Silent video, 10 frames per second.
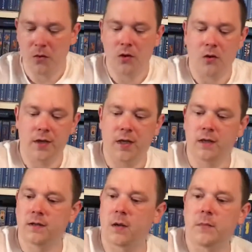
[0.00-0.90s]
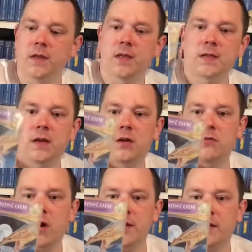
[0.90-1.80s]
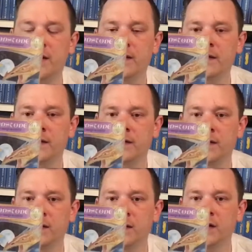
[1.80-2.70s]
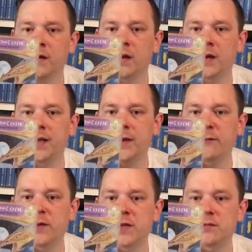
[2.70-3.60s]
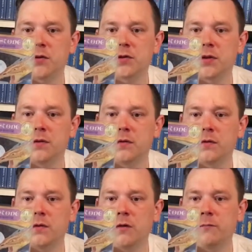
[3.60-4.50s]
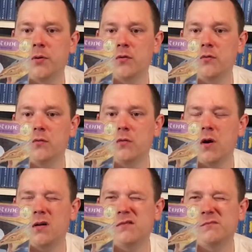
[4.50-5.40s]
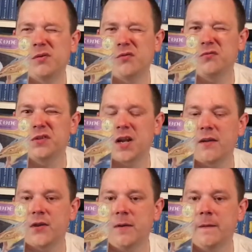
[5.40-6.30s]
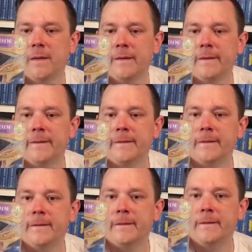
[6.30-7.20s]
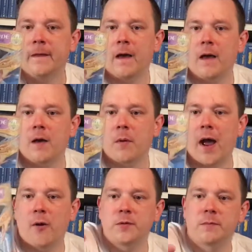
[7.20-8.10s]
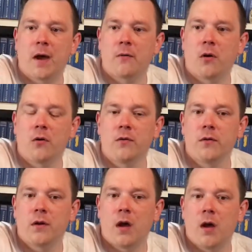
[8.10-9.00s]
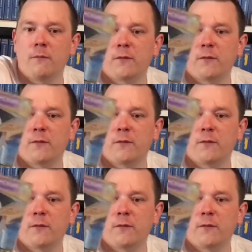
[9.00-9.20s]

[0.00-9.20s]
a guy done me this at a gift this was, off Paul Sullivan. I helped him out on